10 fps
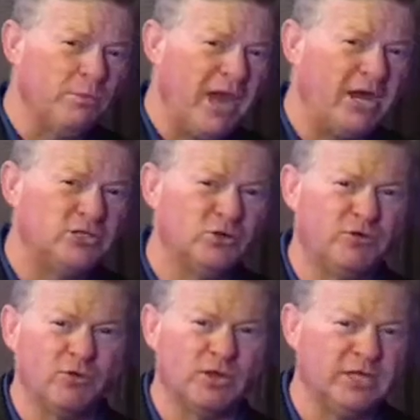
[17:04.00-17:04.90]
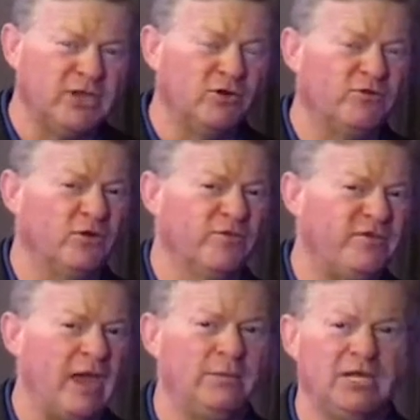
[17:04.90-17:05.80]
the manager, if you're the leader, if you're the
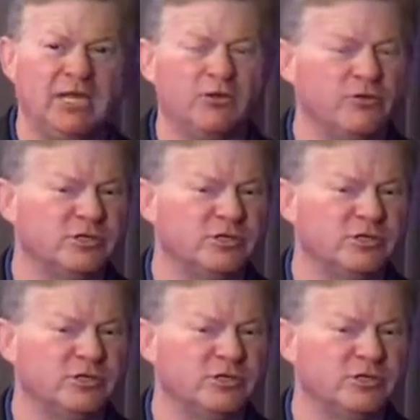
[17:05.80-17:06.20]
family leader,